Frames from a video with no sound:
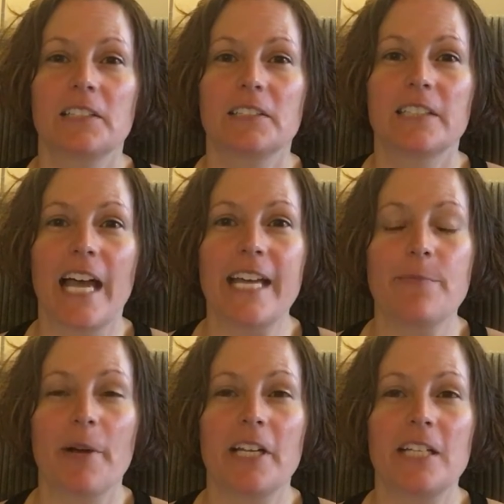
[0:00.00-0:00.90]

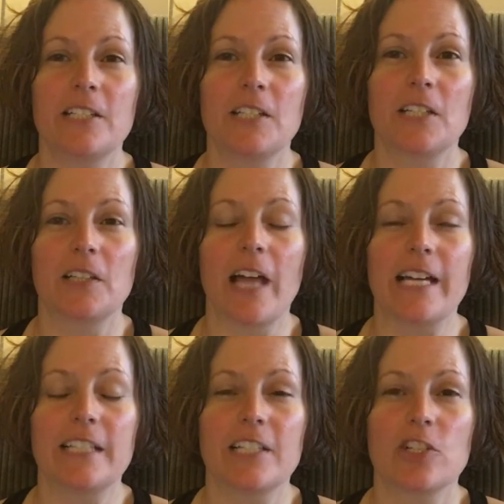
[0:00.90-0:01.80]
like button to
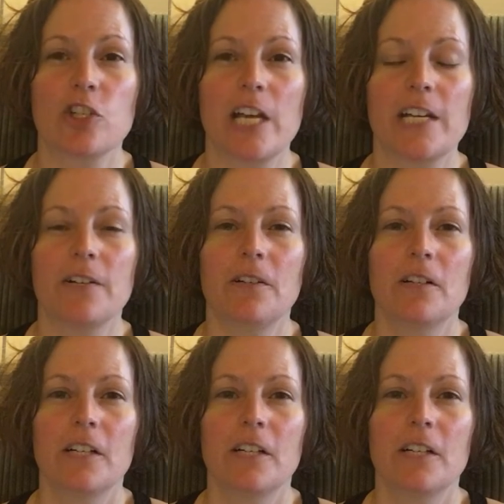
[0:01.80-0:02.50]
like this channel.